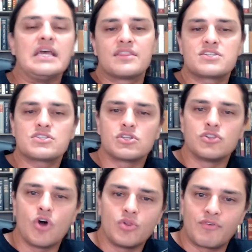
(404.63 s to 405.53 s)
This is the
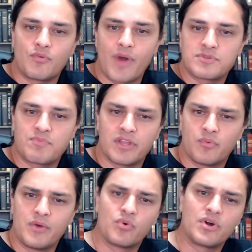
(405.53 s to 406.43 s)
low level reps, by the
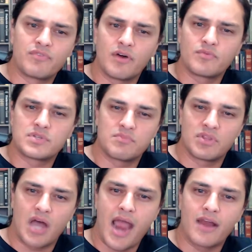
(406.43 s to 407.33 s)
way. We're involved with some of
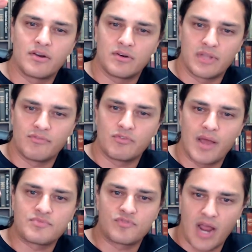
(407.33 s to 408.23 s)
the higher level
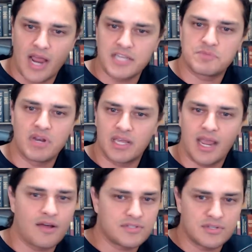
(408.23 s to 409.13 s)
reps for high spend
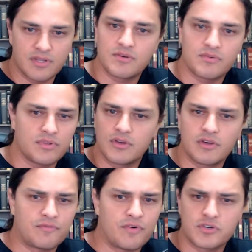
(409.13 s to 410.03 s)
accounts. They're
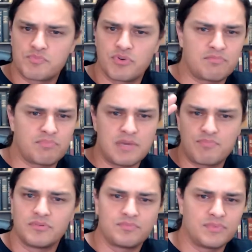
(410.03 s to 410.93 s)
good folks, brilliant
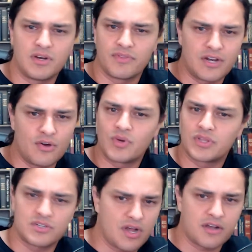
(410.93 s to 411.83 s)
people. You know, they know what
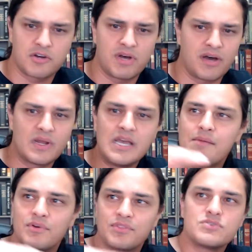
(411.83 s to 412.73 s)
they're talking about.
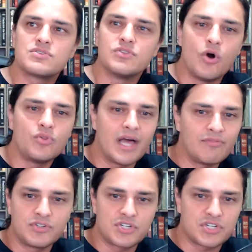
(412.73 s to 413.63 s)
But those low
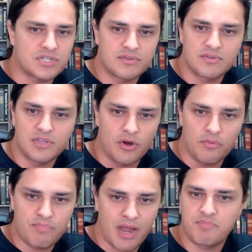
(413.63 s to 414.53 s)
level, just,
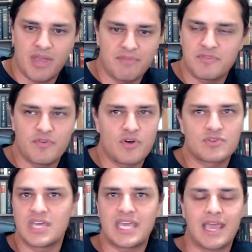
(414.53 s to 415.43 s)
pound the pavement folks,
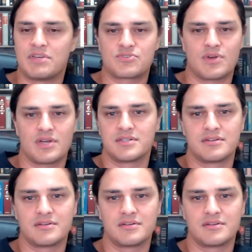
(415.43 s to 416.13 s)
they can't be trusted.